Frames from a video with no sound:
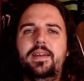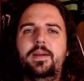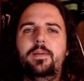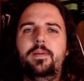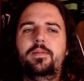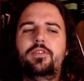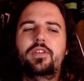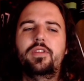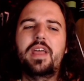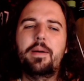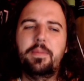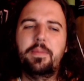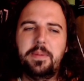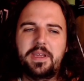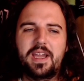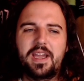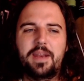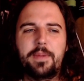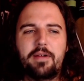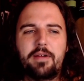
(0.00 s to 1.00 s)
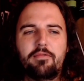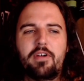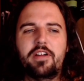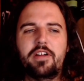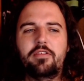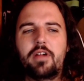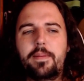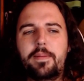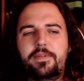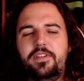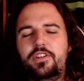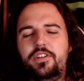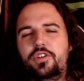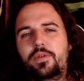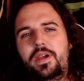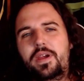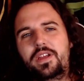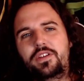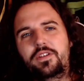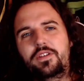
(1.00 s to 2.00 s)
So that would be kind of my runner-up
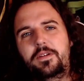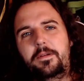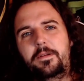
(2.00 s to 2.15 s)
situation.